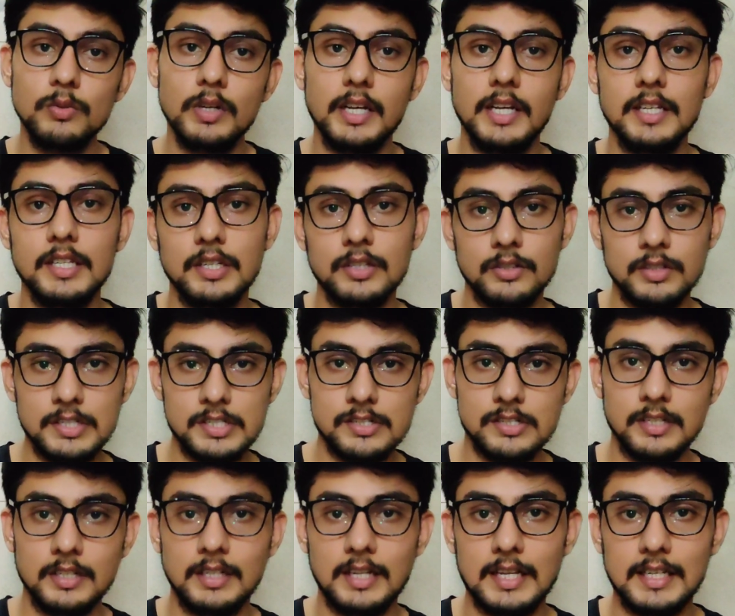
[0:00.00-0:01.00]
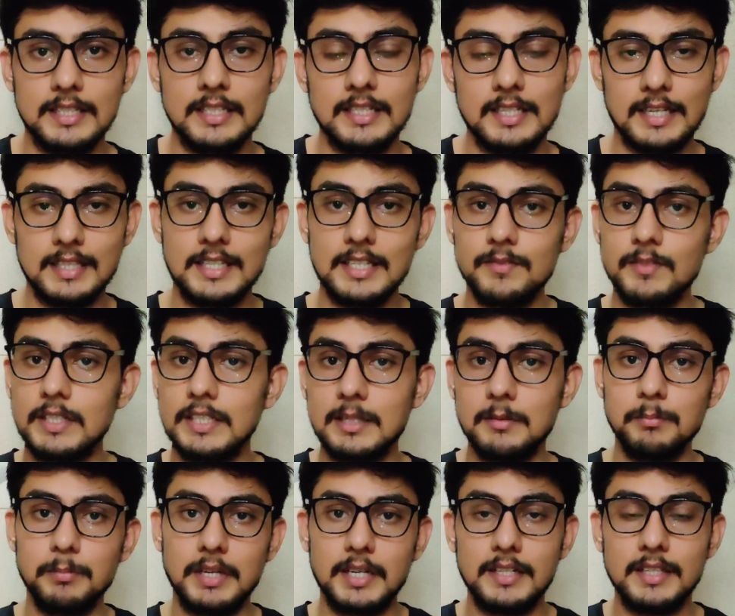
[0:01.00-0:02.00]
and your original ID, and they will
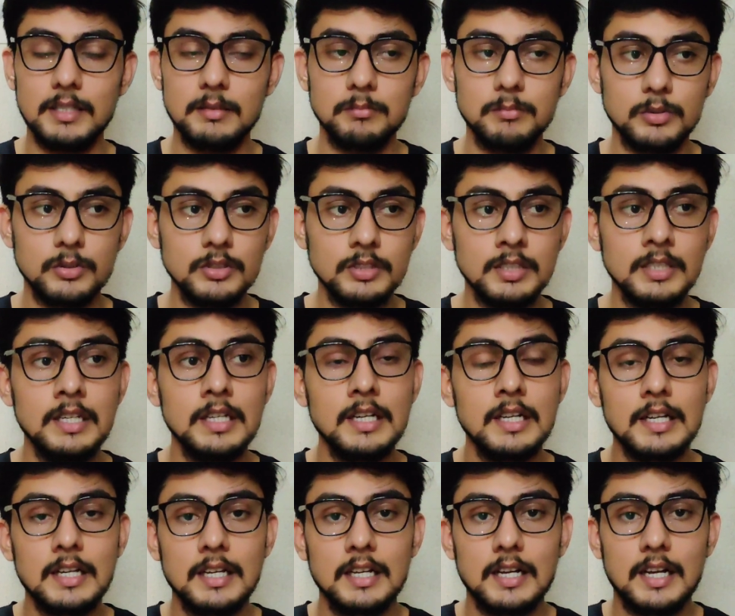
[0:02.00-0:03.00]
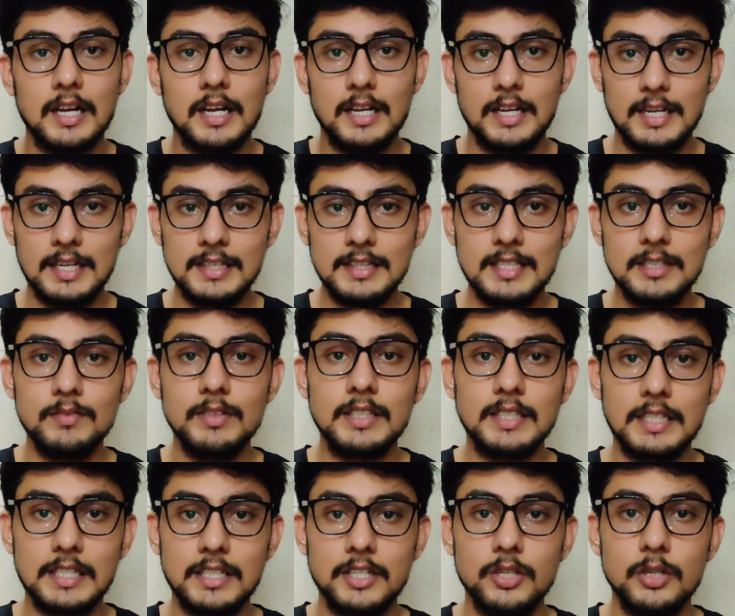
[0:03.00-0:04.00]
compare them both, and they will
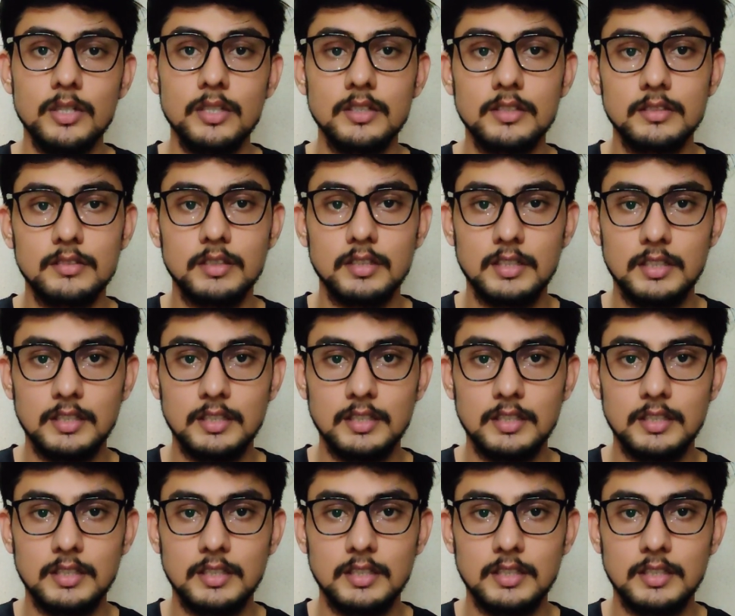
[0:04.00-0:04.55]
click your